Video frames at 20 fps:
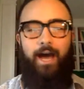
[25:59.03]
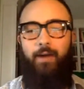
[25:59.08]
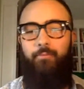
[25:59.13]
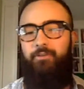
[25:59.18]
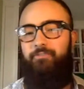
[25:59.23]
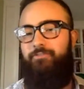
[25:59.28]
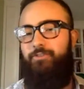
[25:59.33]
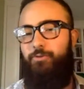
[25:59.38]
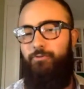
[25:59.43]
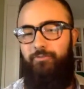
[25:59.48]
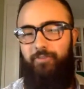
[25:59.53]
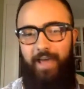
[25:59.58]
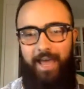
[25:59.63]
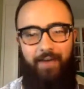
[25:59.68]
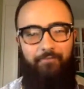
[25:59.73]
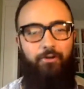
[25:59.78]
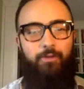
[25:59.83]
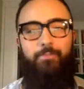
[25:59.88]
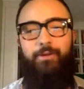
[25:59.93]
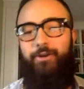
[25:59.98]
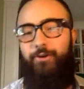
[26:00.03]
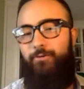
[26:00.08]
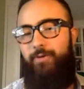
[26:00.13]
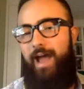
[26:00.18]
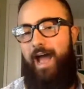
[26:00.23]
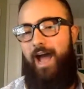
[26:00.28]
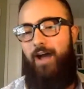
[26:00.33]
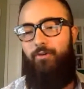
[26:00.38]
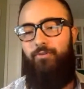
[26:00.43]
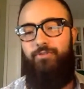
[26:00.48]
If you've ever been
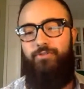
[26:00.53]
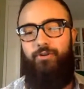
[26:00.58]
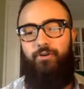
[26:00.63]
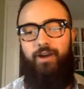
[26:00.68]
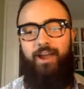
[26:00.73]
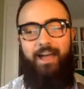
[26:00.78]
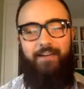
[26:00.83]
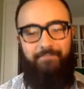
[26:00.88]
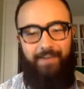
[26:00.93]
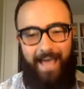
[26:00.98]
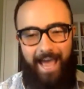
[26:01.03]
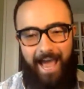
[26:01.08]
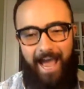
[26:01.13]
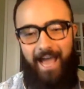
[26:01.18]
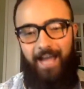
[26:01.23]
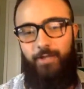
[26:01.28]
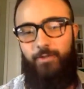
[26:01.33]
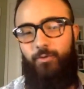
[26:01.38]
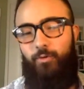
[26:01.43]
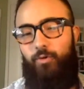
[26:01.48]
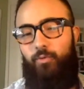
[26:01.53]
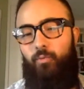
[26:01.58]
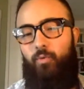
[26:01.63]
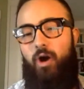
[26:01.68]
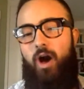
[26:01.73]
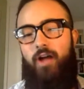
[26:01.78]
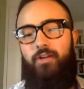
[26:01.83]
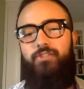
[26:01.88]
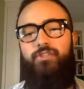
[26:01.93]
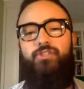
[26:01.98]
around or have had or
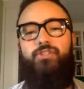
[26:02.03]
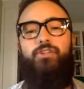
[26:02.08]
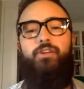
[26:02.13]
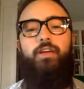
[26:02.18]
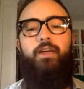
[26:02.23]
watched